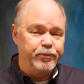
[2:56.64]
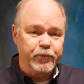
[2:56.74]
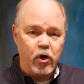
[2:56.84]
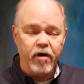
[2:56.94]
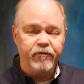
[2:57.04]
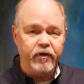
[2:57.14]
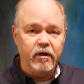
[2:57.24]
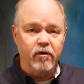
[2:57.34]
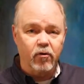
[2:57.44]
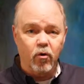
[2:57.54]

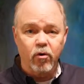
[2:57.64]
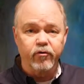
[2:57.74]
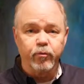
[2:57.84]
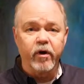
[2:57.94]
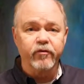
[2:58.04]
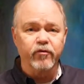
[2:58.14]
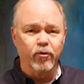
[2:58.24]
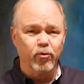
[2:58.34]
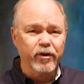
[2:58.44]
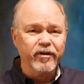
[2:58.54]
coffee or
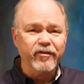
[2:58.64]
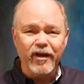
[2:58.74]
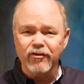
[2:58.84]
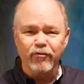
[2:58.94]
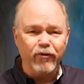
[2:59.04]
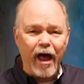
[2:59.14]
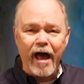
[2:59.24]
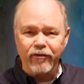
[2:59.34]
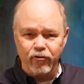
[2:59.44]
espresso really tastes flat.